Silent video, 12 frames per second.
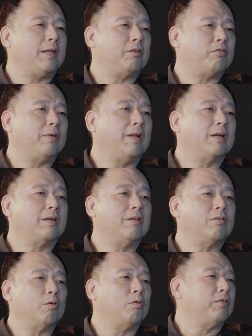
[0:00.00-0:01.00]
And the Sri
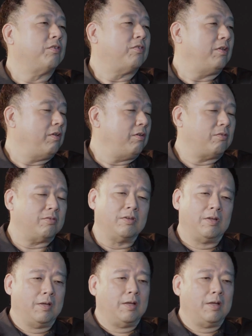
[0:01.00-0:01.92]
Lankans overseas,